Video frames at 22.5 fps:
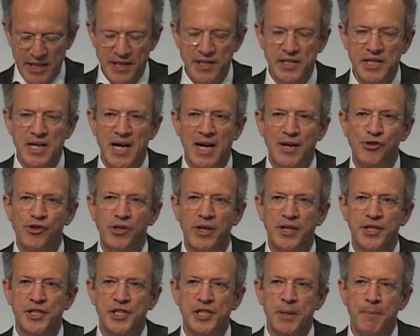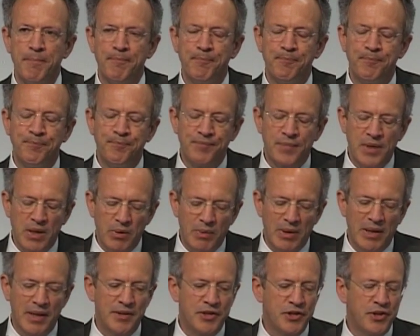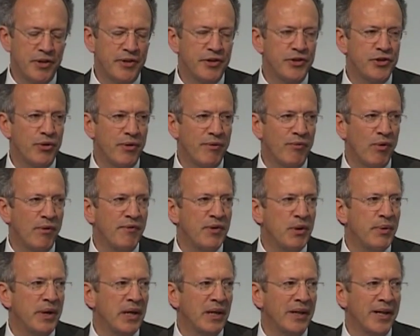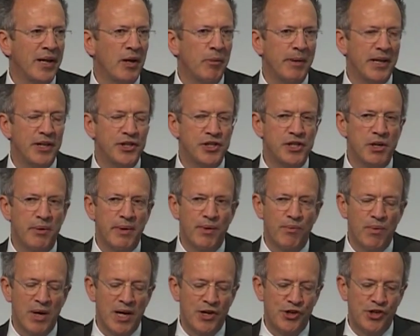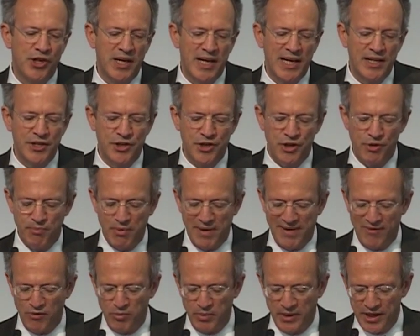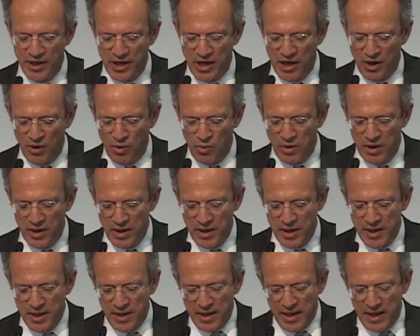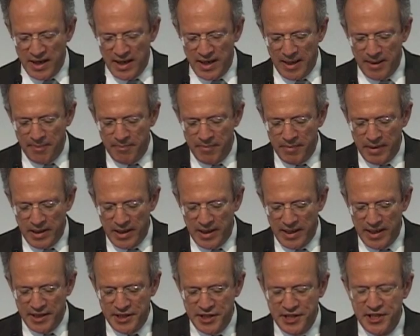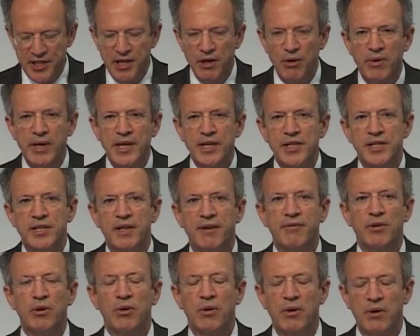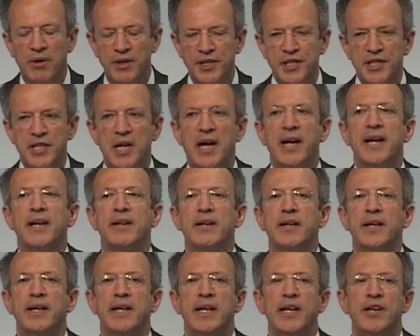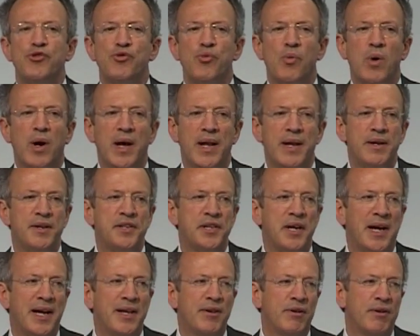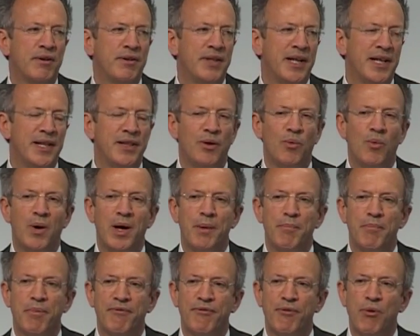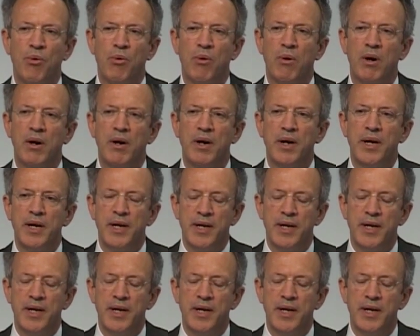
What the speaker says: It's not just, well, let's sort of review it a little bit. So in Russia, as you probably know, a series of laws, each one tighter than the one before,